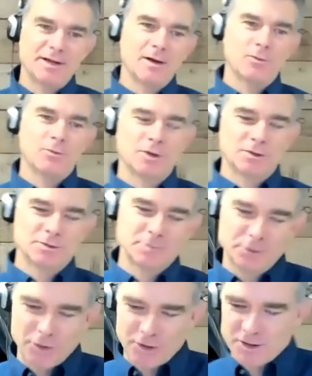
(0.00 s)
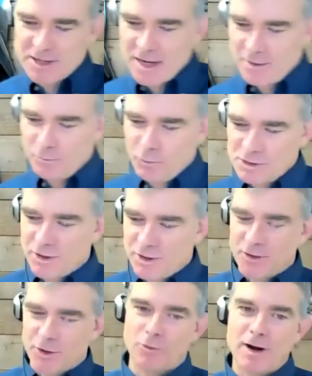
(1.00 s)
I want to learn kind of what's on
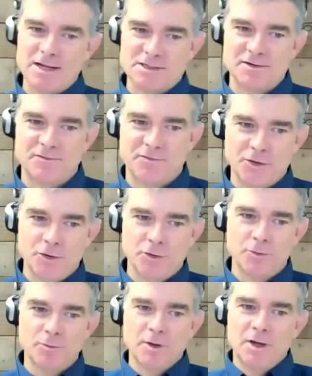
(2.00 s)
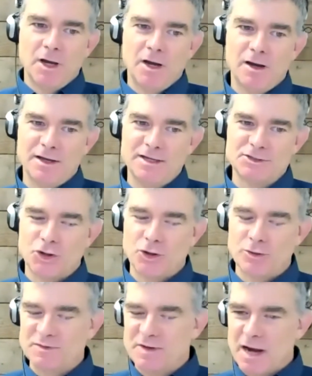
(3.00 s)
the horizon for you in
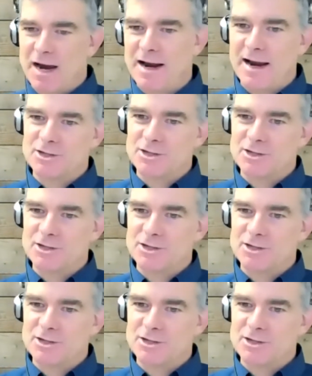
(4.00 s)
terms of kayak